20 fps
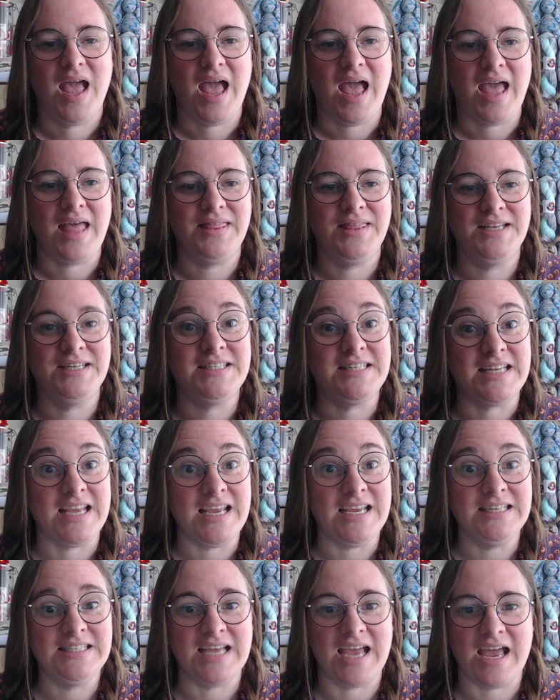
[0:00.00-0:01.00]
And the
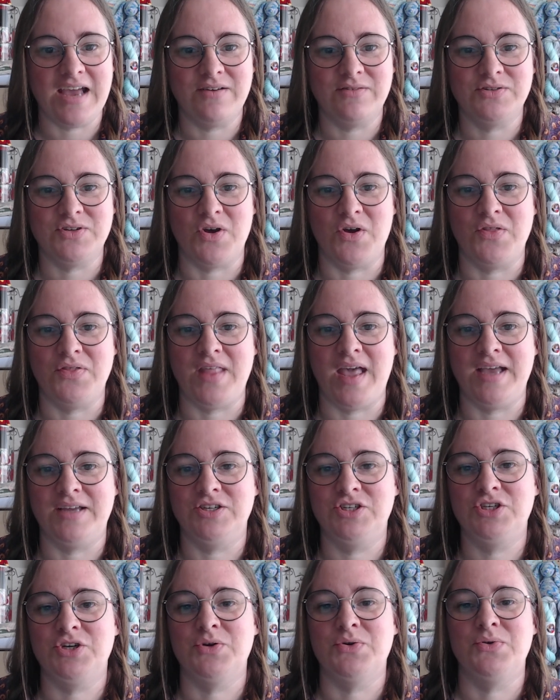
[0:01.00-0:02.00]
details on that
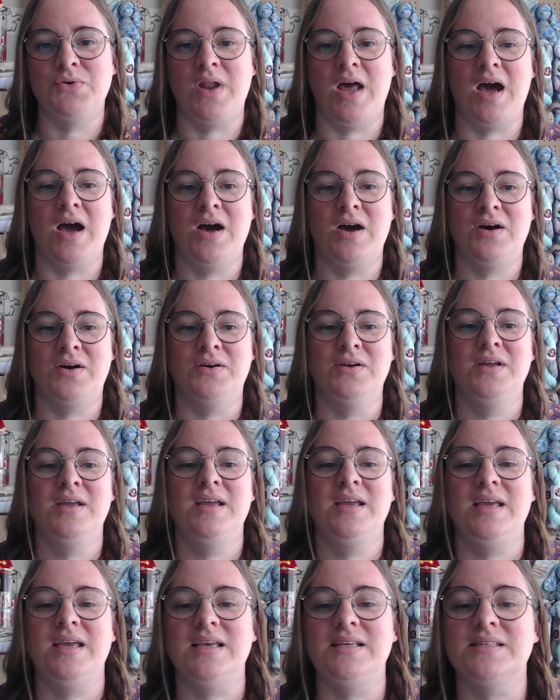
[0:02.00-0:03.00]
shawl are
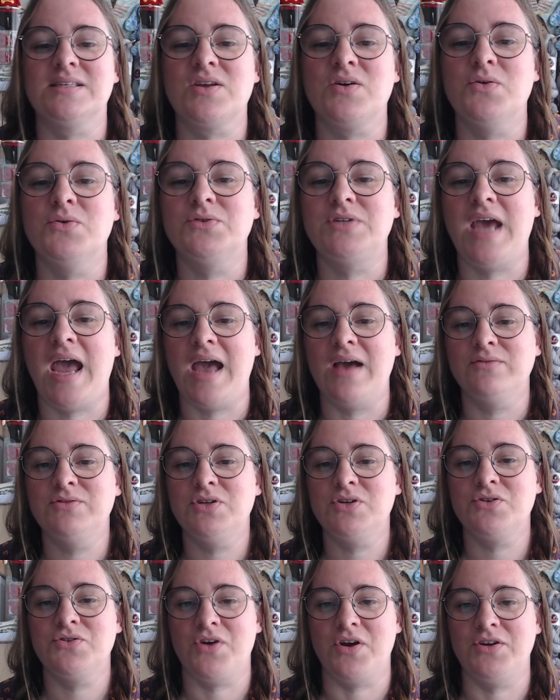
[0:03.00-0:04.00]
it's called How
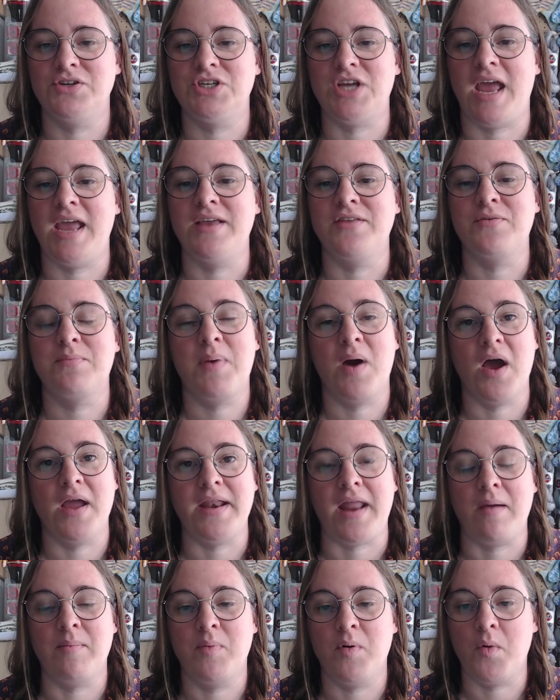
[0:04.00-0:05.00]
to Crochet the
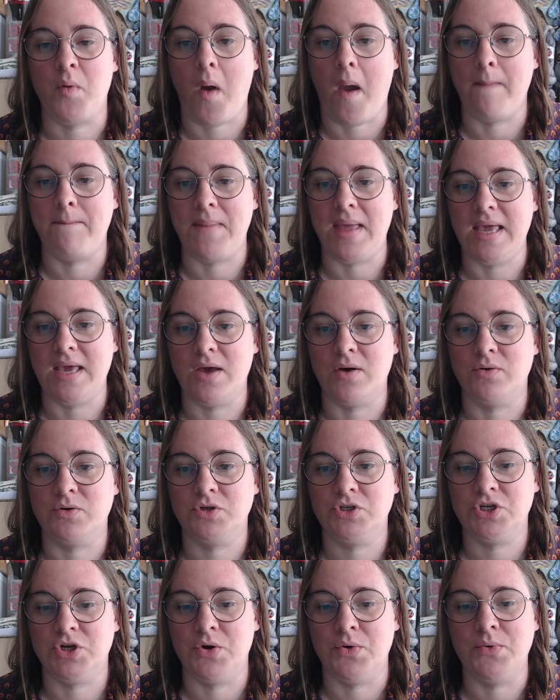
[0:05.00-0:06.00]
Pineapple a Peacock
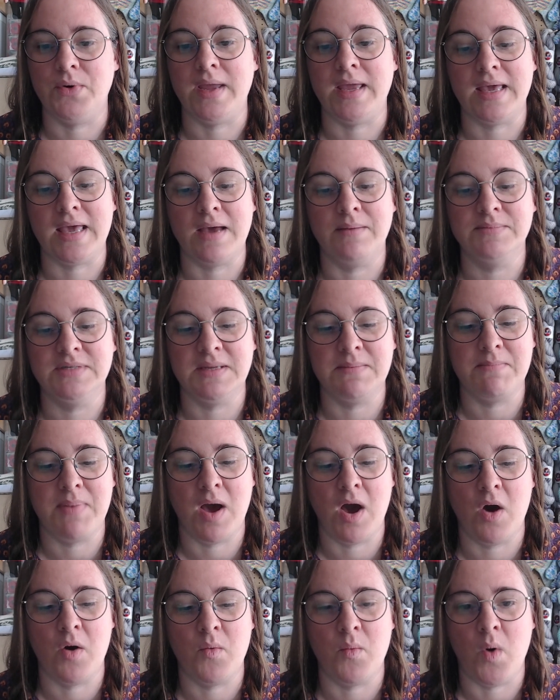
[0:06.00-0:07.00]
Shawl. It comes in
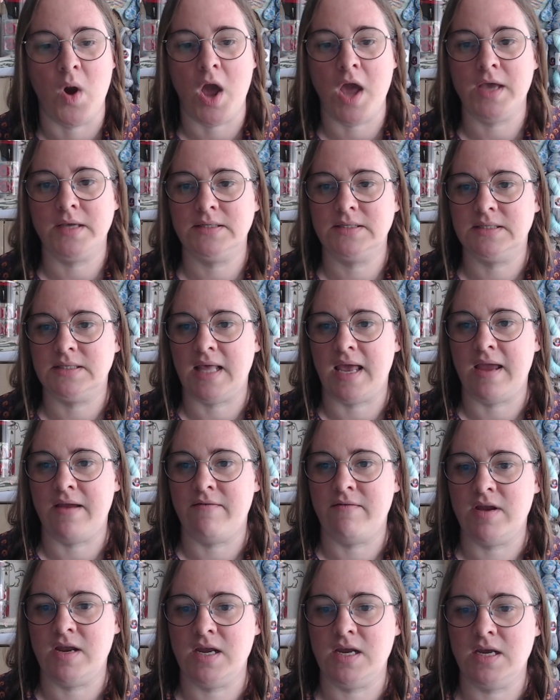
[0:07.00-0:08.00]
part works.
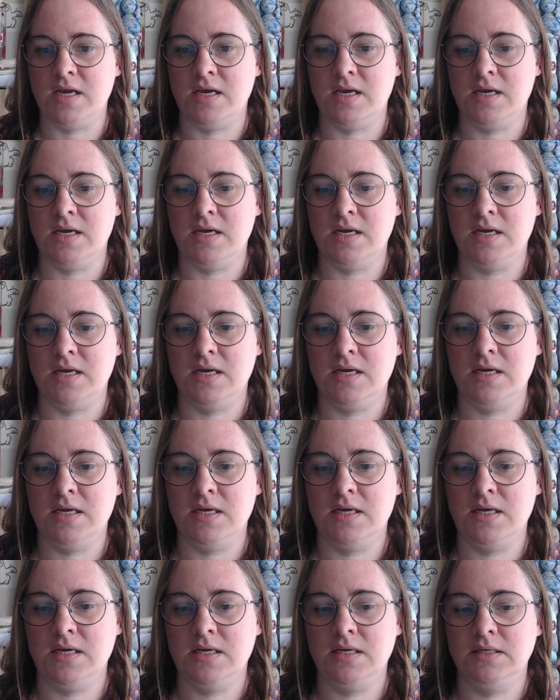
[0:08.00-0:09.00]
There
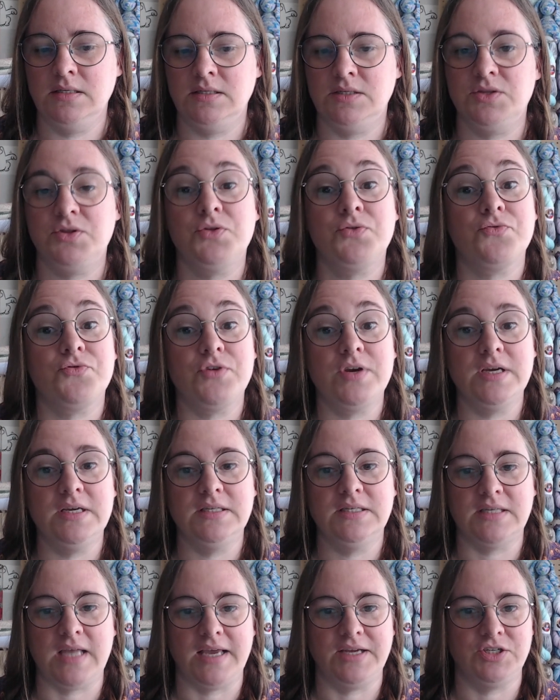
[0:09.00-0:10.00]
is three
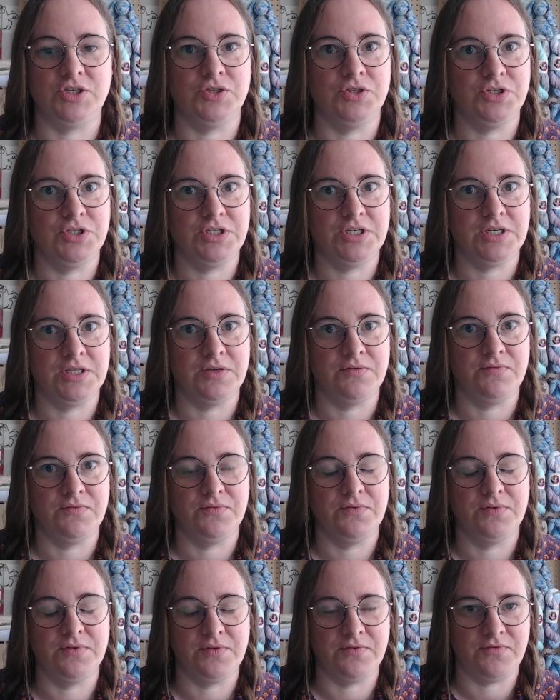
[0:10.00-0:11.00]
sections to the,
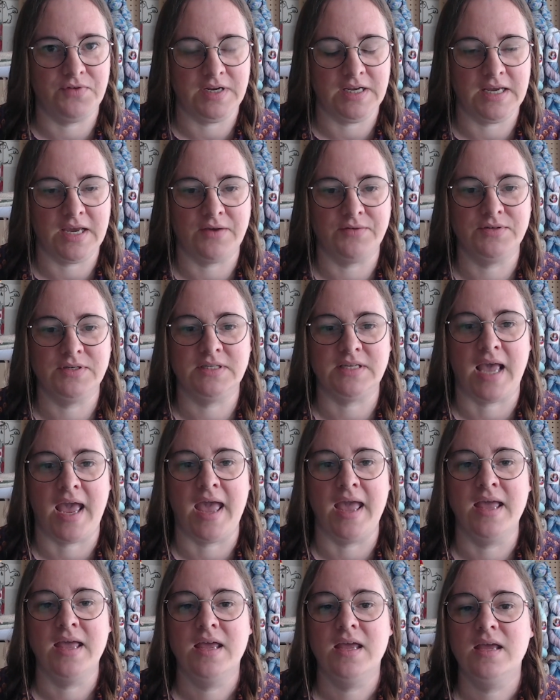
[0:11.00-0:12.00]
the video set.